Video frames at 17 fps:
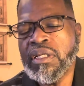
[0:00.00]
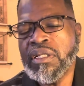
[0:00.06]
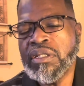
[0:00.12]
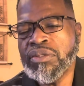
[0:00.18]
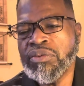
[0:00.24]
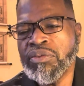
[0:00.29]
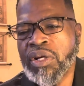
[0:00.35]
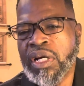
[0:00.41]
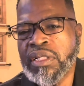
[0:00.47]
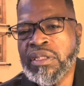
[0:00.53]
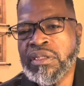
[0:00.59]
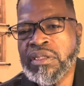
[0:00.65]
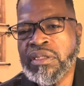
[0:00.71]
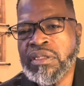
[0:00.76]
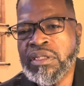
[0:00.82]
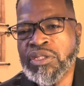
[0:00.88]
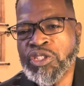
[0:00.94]
to us,
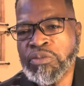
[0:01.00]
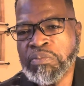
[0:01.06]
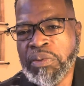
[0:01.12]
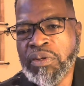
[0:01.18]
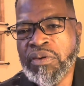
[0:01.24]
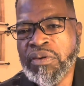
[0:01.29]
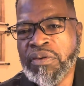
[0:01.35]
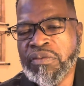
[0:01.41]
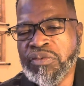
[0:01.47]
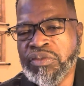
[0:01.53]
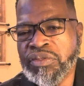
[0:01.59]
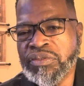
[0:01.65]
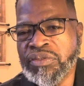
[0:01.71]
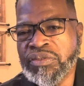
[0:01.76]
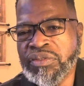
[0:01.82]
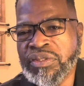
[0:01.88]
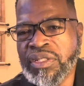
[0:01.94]
the spirit of
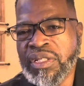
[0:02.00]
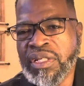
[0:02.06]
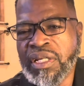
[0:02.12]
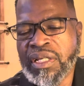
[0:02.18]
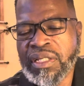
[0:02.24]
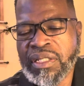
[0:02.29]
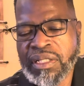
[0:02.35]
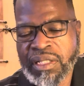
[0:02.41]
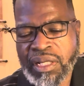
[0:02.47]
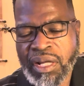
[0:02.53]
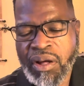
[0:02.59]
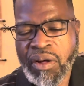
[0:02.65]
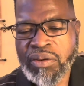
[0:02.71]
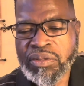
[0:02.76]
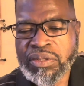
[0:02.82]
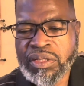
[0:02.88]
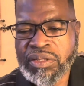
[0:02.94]
truth that
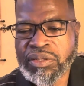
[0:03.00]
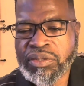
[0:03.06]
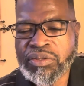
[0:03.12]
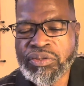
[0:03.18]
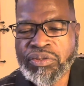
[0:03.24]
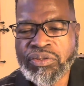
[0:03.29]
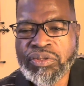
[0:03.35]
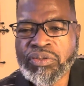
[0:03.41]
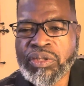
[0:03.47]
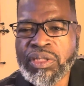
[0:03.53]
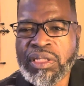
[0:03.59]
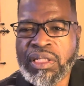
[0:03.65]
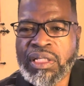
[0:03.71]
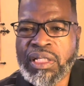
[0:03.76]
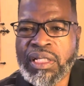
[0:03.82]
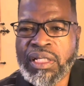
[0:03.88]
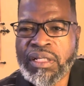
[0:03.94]
calls us to truly
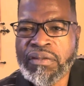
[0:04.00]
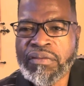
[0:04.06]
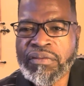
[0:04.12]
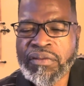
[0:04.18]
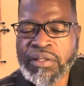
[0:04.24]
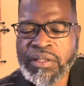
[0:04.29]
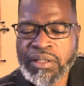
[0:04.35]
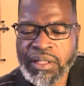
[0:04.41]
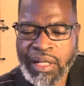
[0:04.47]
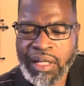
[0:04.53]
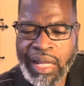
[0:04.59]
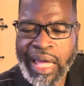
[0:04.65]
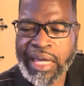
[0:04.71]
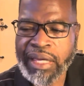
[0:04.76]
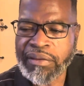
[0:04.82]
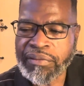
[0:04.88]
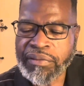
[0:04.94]
live the
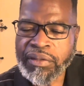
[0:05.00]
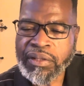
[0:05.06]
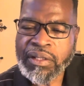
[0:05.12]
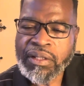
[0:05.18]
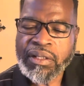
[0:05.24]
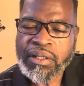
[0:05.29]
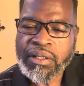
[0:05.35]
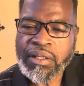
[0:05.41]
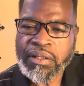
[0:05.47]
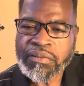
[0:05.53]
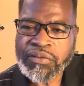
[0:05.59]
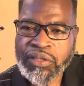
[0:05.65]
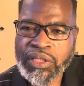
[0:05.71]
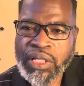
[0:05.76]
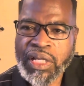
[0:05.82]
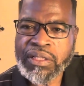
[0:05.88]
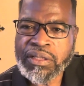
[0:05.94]
life of
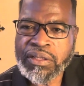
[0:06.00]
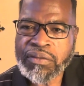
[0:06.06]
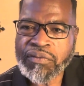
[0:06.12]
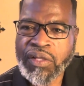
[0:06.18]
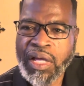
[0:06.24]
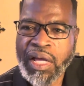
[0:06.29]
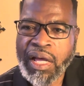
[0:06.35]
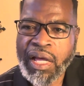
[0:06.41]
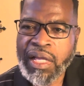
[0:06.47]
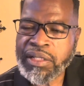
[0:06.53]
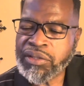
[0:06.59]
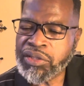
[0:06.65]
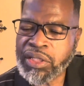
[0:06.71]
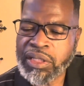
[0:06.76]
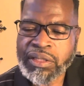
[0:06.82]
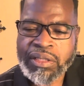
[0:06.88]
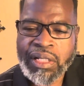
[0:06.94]
sons of God,
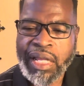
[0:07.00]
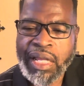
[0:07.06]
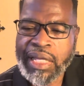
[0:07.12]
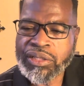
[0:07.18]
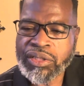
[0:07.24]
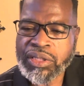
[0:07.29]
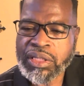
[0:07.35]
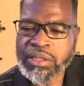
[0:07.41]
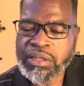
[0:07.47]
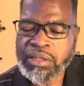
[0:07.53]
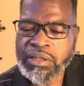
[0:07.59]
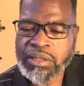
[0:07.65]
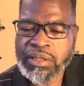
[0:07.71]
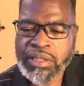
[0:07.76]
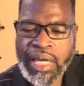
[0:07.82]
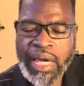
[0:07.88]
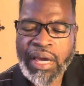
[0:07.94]
just like
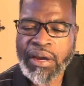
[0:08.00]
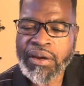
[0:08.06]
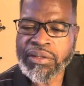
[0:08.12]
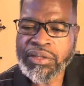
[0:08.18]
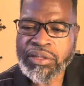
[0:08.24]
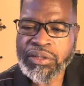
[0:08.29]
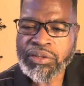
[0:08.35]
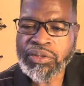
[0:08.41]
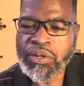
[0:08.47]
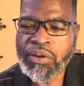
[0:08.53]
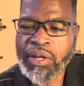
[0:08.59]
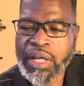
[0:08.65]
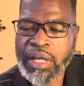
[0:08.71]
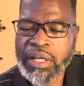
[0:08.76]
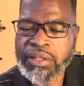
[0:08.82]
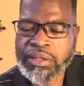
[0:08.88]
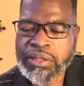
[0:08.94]
Jesus, heirs and joint
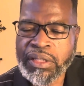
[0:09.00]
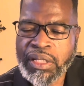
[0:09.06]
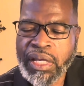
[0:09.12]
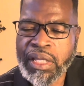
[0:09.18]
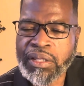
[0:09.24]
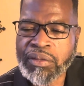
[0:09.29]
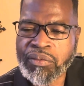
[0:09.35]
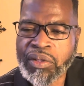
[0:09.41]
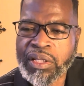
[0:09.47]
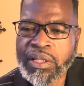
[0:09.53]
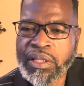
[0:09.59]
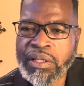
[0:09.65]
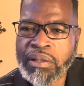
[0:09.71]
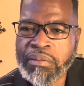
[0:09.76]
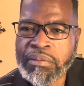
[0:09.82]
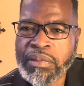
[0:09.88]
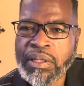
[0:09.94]
heirs together with him
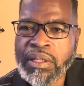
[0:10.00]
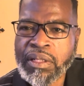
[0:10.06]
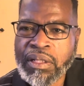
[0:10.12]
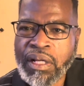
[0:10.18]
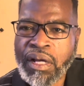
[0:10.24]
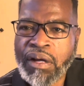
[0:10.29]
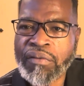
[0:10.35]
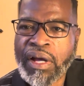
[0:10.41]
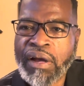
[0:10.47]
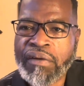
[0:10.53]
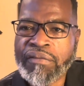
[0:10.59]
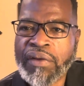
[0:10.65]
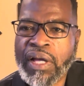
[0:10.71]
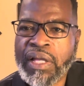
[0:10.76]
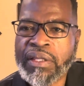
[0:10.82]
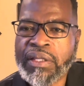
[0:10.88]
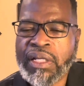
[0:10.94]
of our
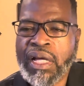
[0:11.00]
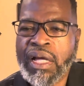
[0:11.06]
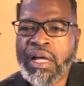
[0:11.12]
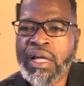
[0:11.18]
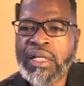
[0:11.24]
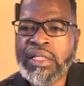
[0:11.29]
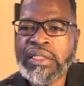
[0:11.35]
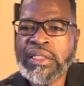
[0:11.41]
Father God.